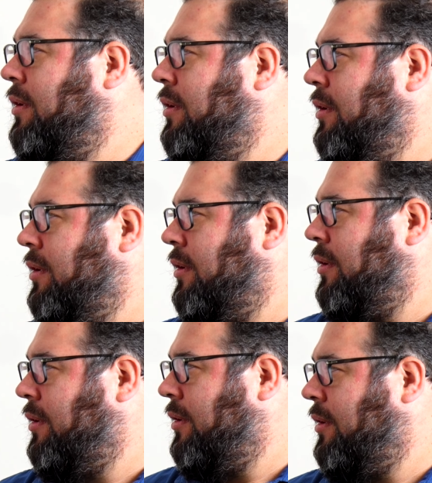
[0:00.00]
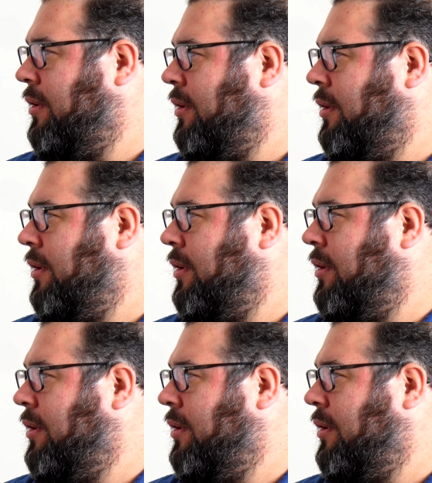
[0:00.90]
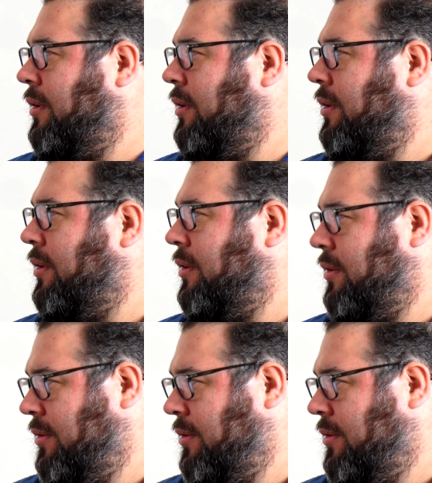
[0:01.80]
This person isn't speaking.